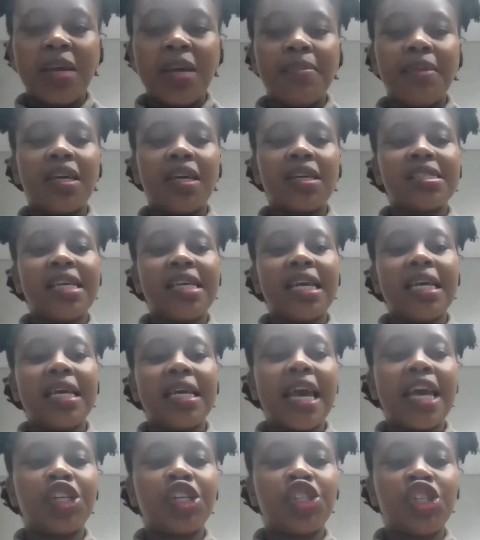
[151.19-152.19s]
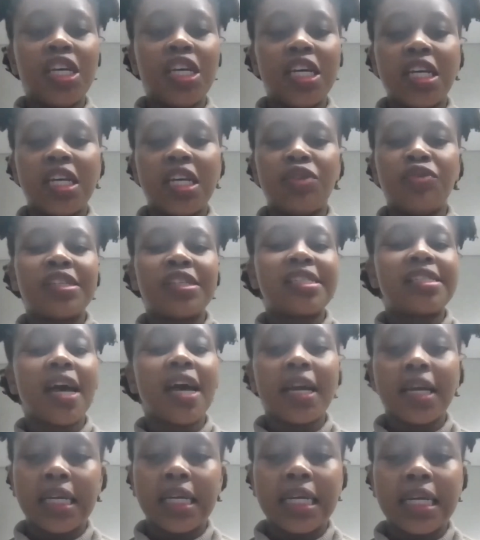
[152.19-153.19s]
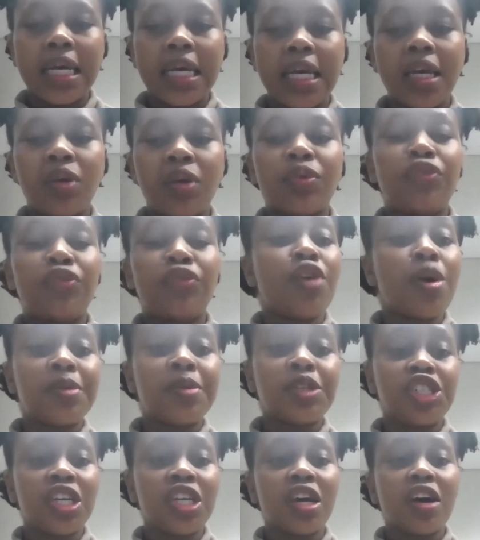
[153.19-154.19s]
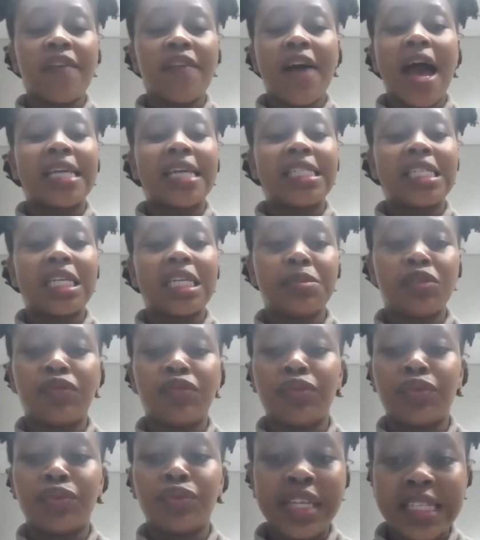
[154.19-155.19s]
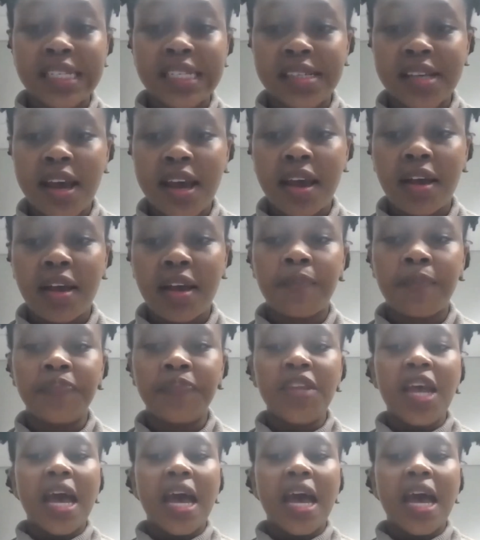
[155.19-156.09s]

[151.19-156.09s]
because they engage in recycling, refurbishing of items for resale,